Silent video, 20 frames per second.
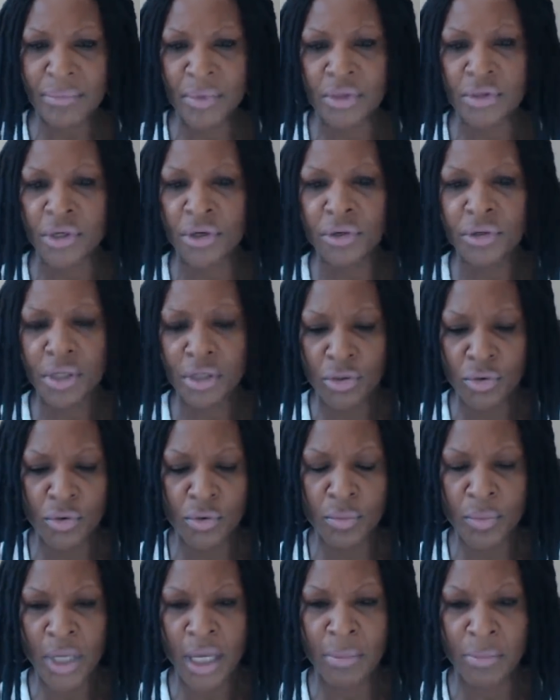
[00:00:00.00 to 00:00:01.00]
attorney, you
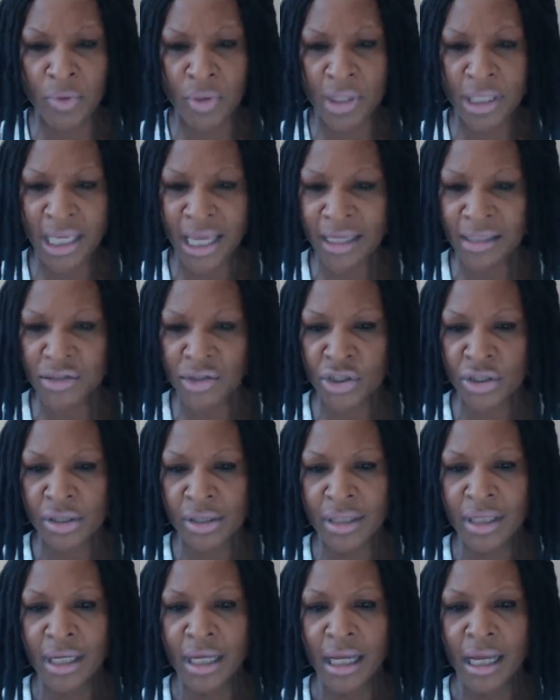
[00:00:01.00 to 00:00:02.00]
could be able to catch.
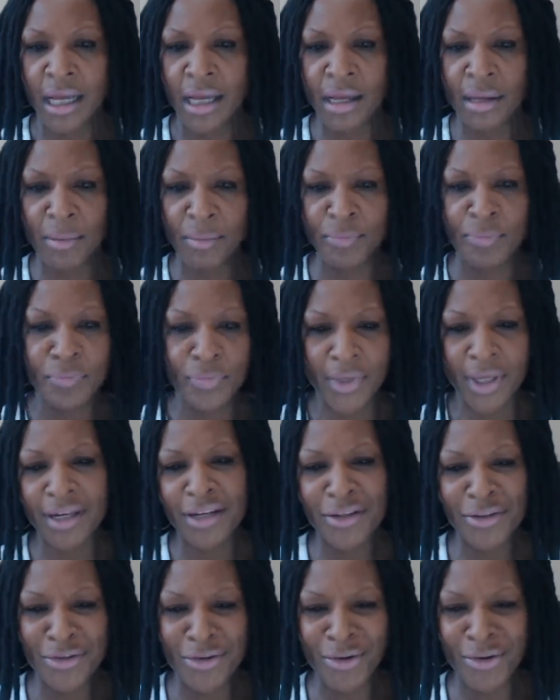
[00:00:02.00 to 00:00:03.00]
And
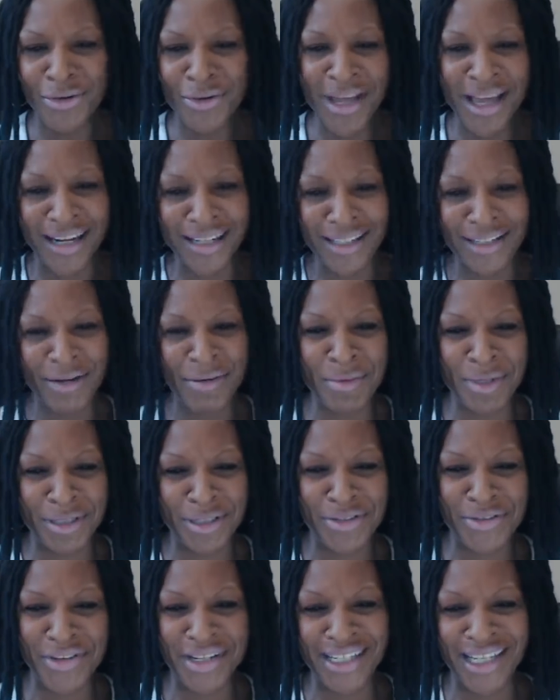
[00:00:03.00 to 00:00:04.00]
you got a little bit of
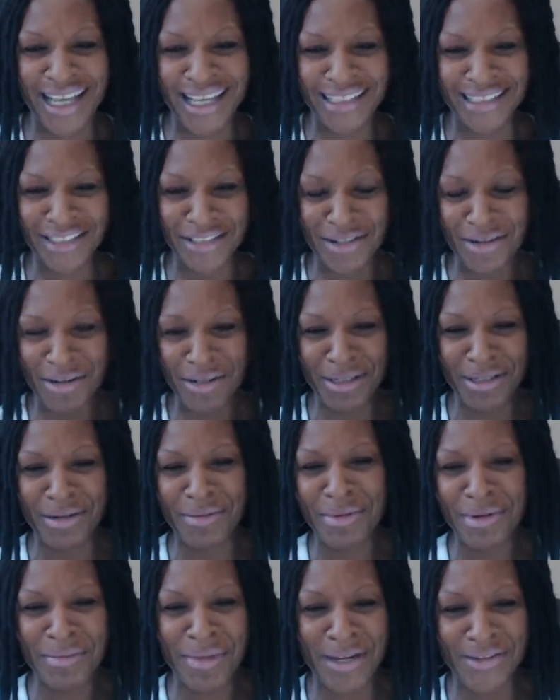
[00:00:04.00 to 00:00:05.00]
street knowledge, a
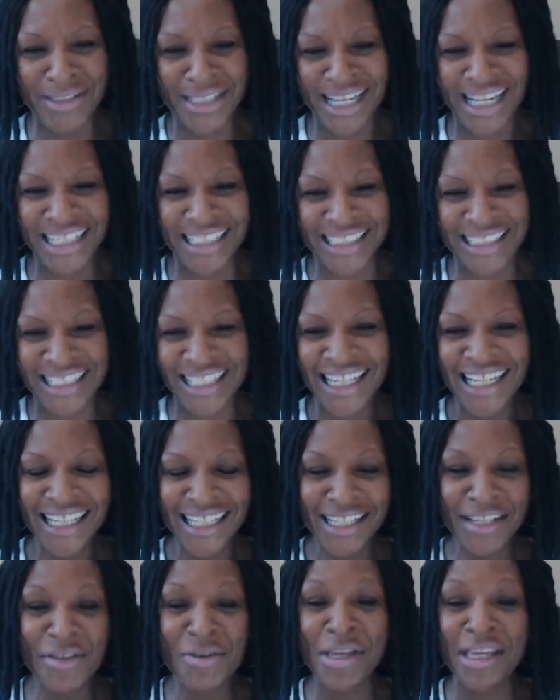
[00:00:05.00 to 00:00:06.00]
little bit about guns.
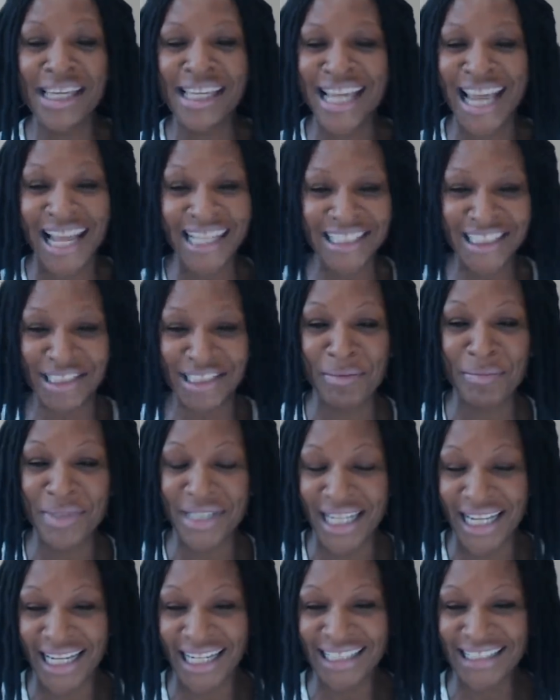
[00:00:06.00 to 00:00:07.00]
You can catch some
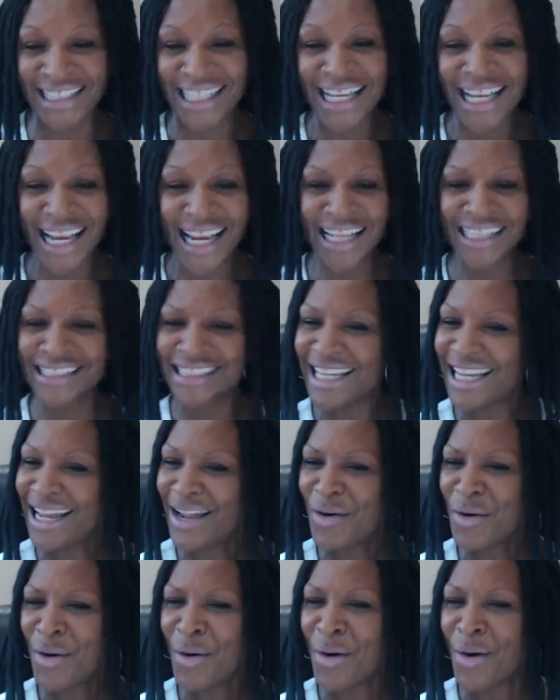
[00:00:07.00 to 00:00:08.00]
things and say,
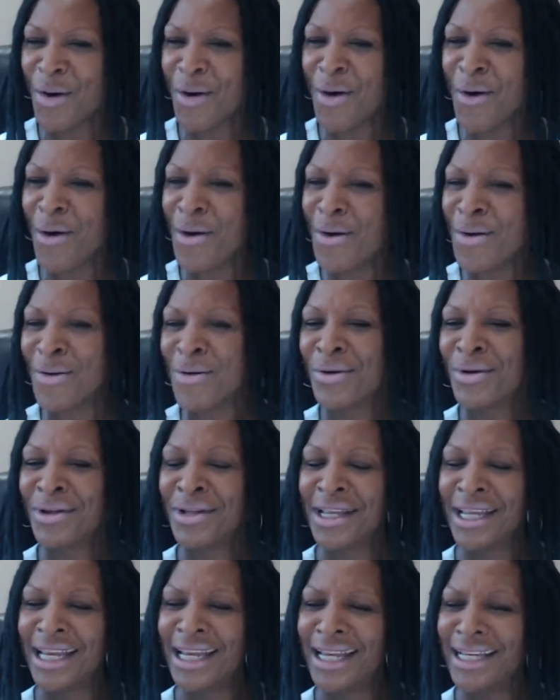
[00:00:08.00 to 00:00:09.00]
"Oh,"
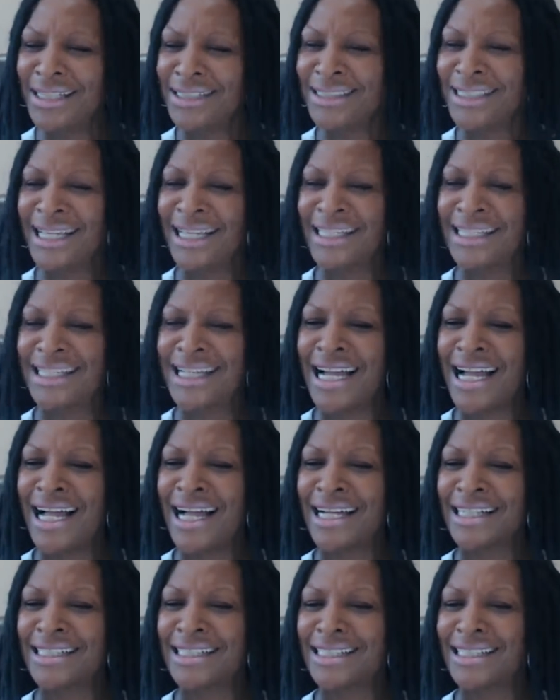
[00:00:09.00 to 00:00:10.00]
he said,
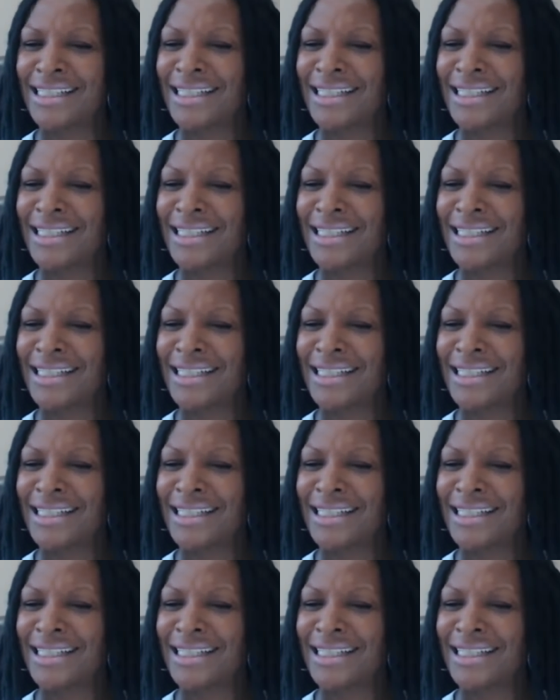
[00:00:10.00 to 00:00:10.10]
"Cock.